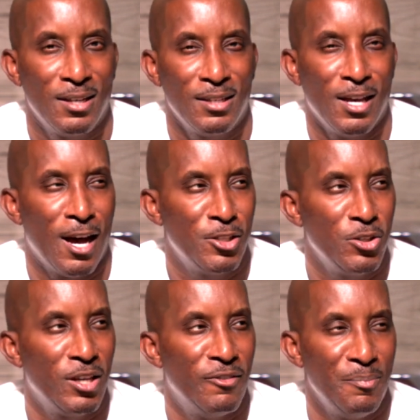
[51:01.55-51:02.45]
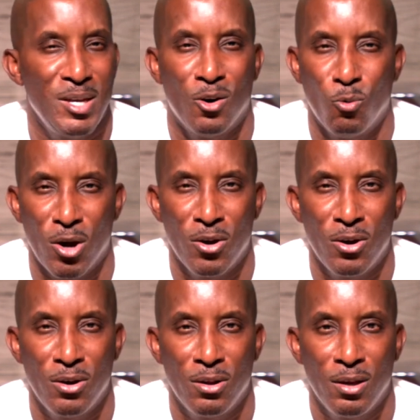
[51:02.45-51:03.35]
God, you're giving me a
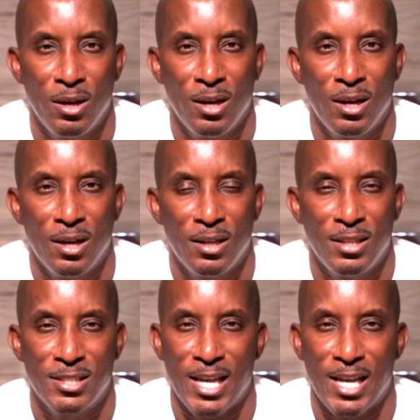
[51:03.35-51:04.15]
word that's